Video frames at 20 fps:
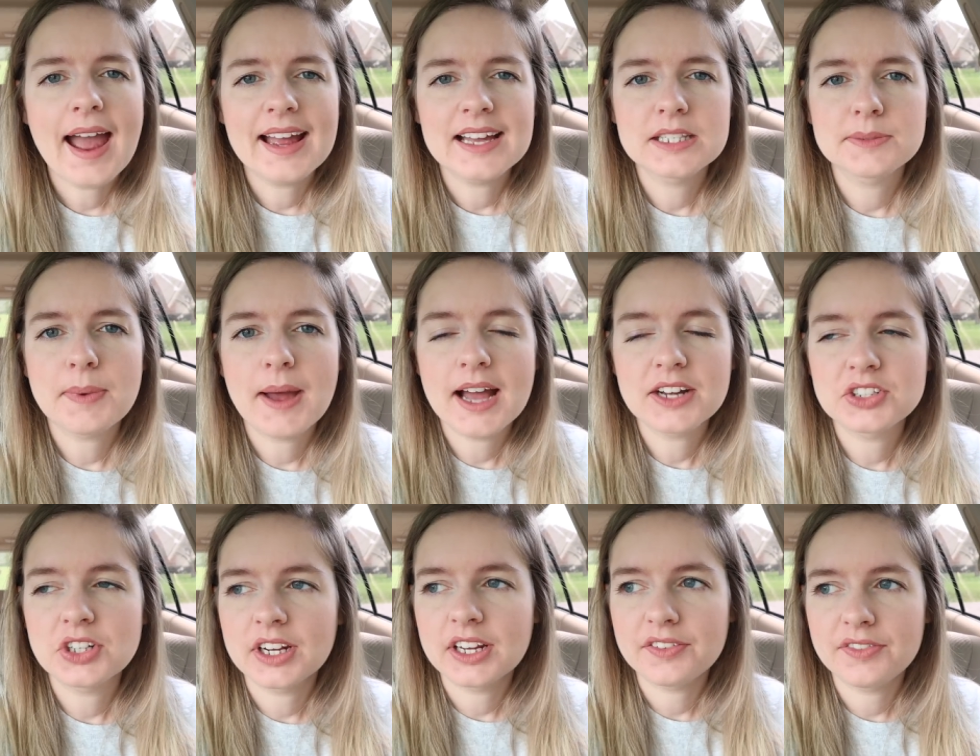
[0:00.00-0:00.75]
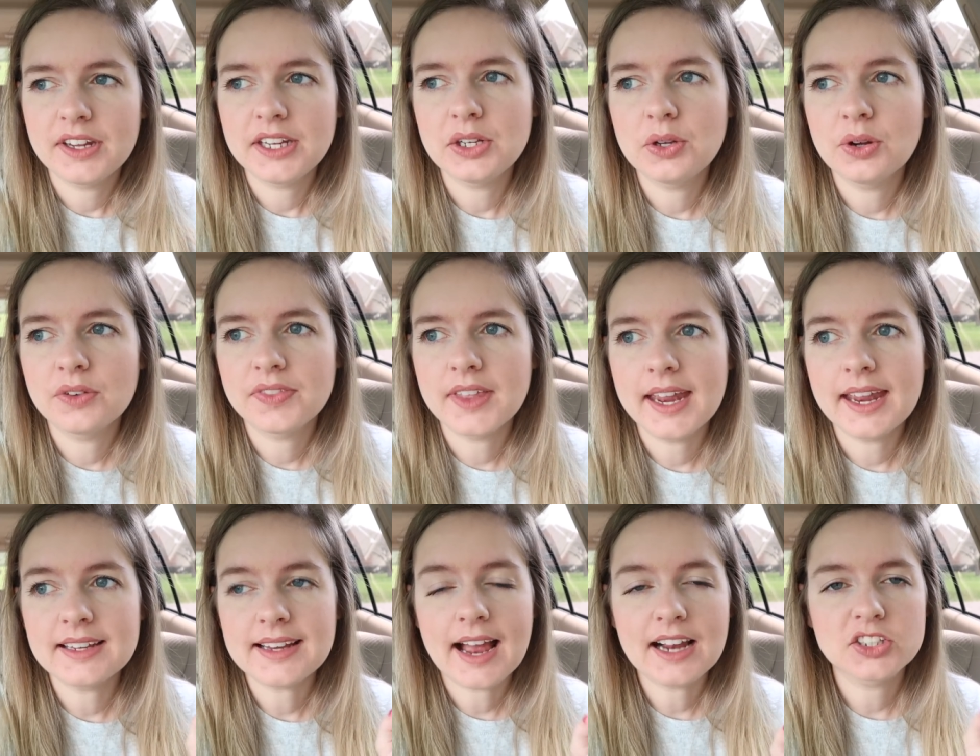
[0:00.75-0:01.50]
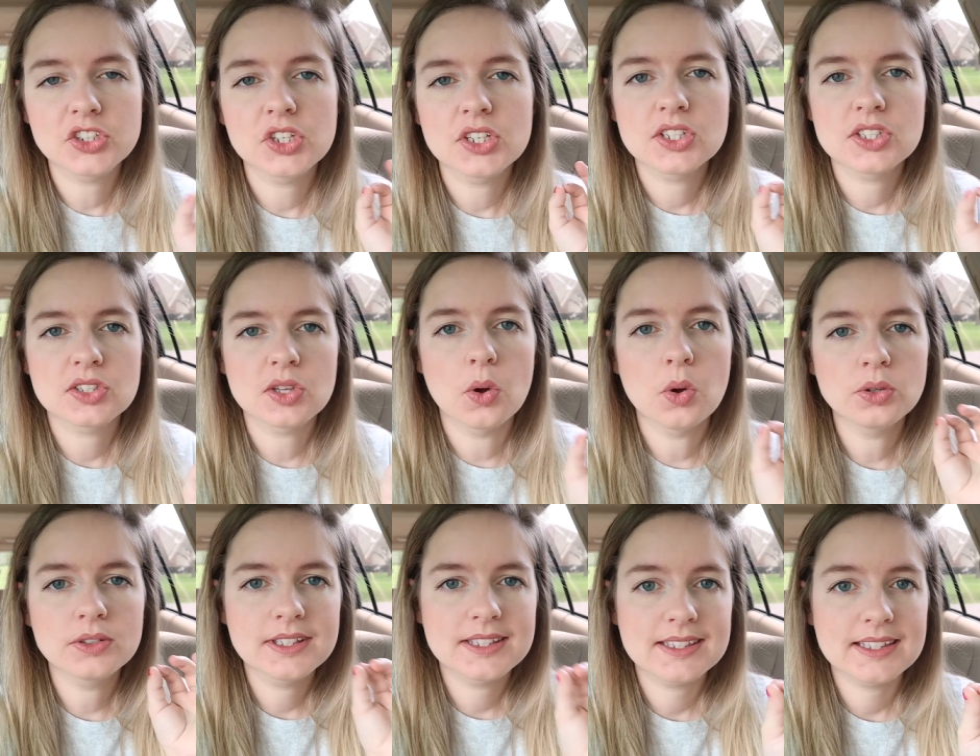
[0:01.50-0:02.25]
I asked Patrick if he knew if they actually
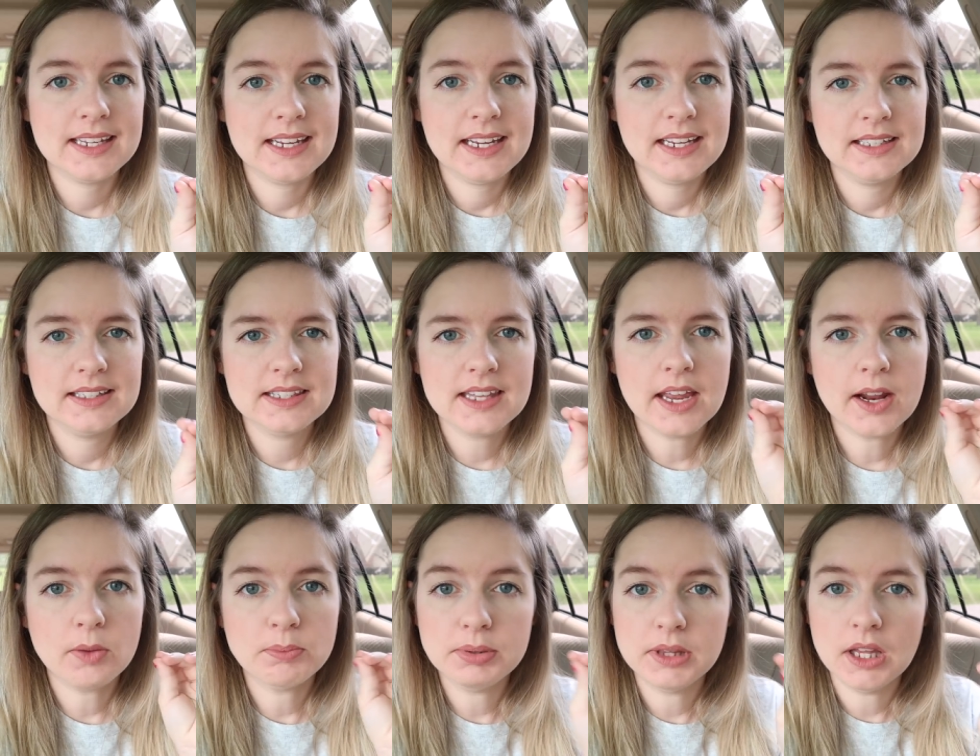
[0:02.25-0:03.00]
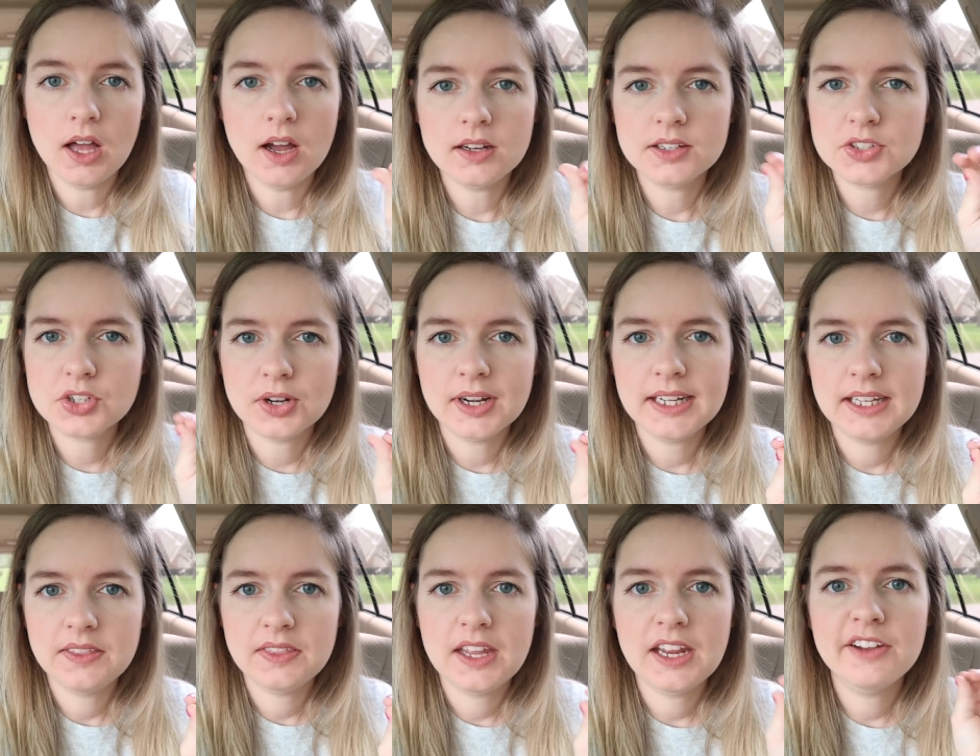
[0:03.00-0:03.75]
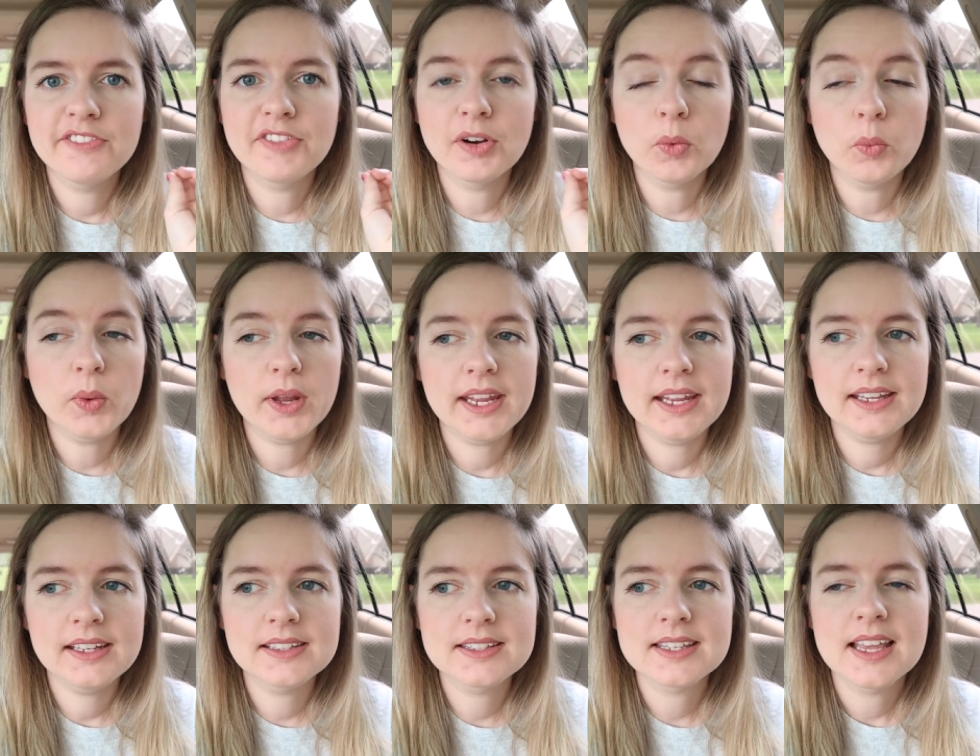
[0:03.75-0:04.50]
sold seeds, like plugs or anything for
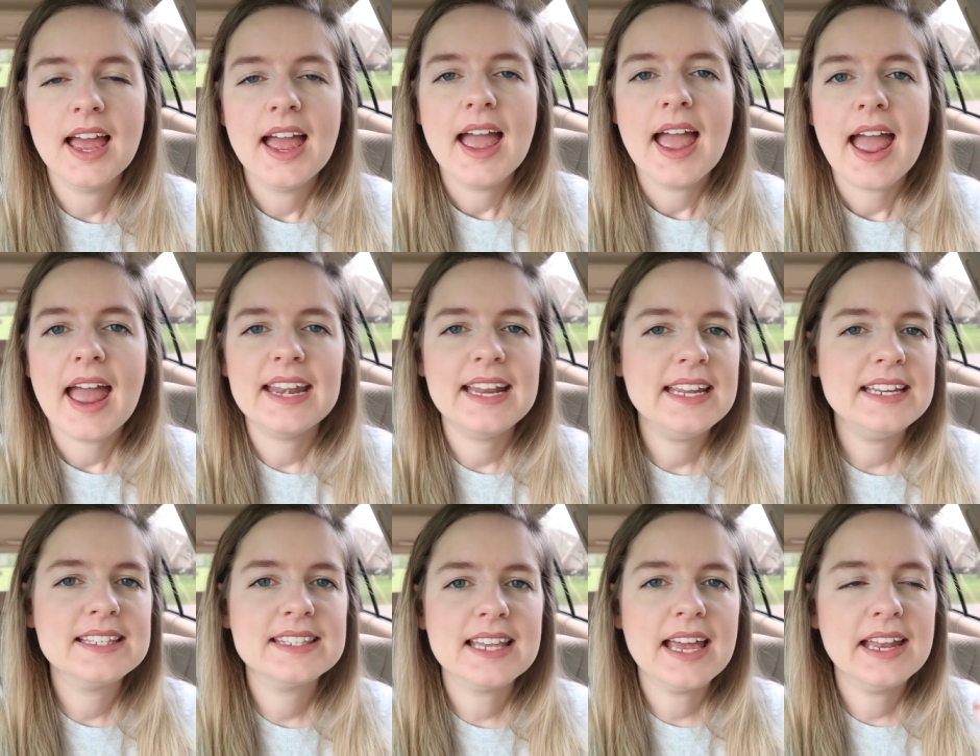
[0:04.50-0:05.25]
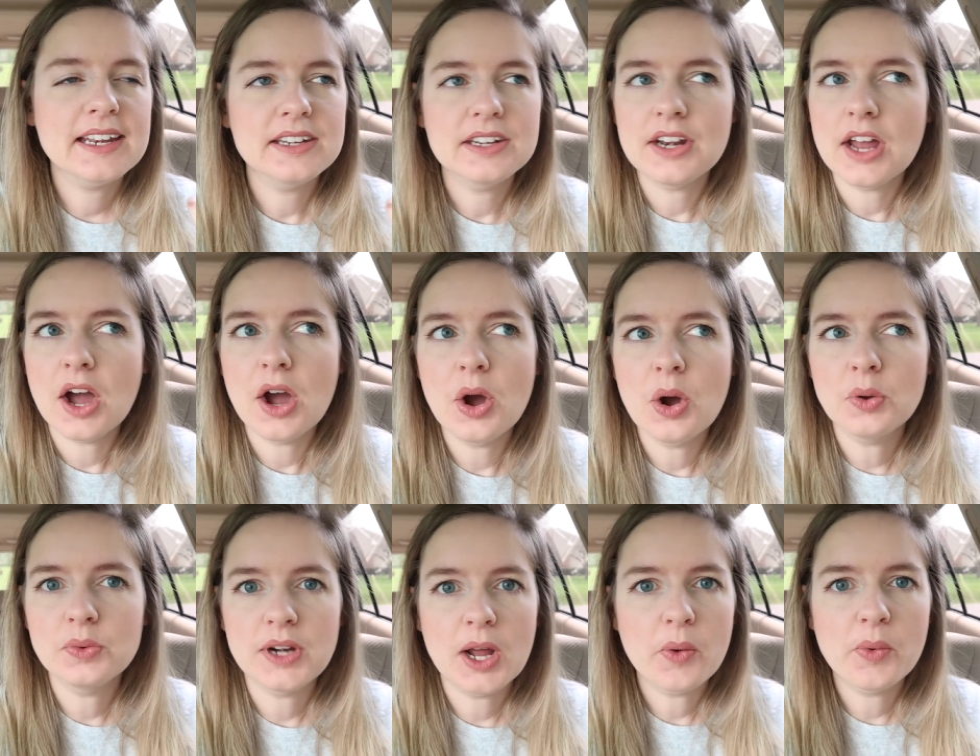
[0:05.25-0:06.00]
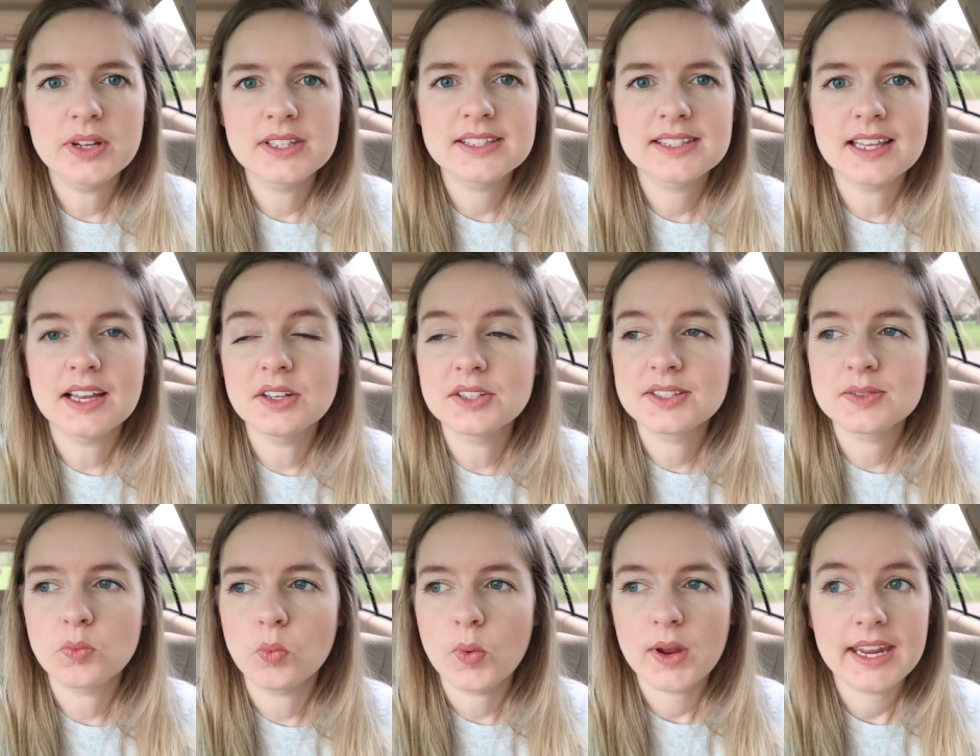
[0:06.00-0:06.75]
weeds, and he said no, no one
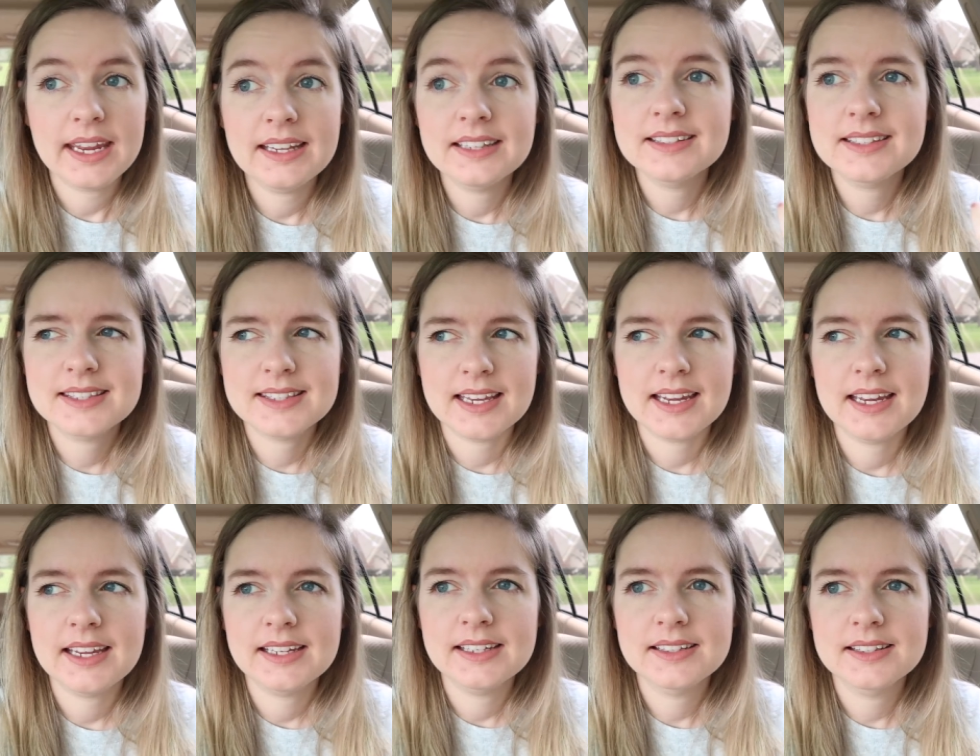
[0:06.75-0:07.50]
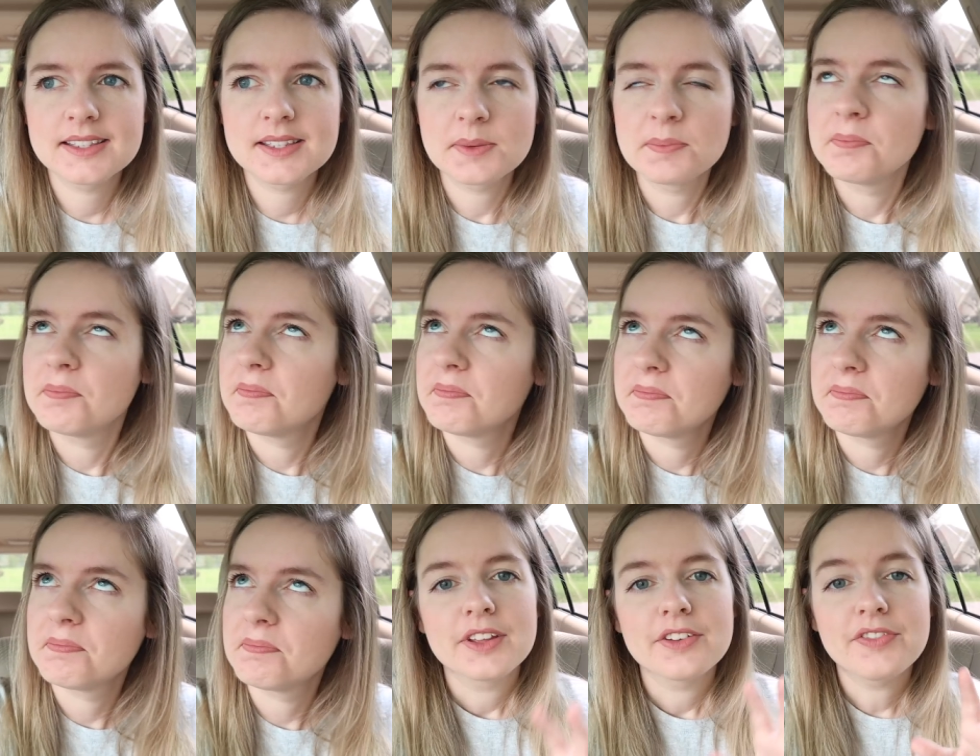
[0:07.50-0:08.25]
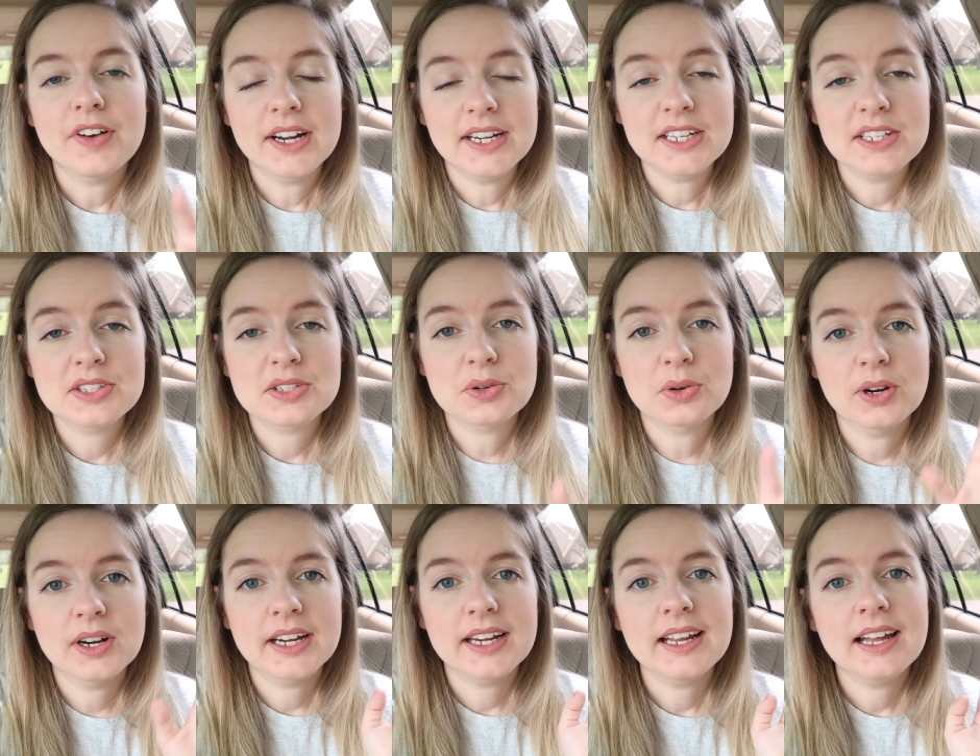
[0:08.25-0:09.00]
sells weed seeds. Funny
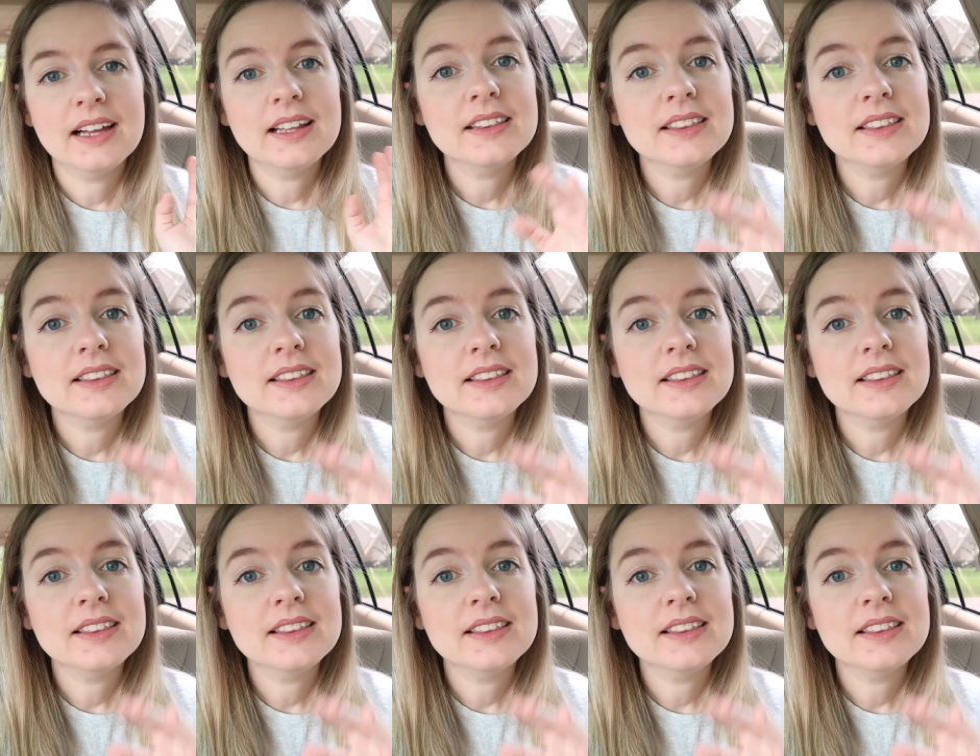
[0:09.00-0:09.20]
story,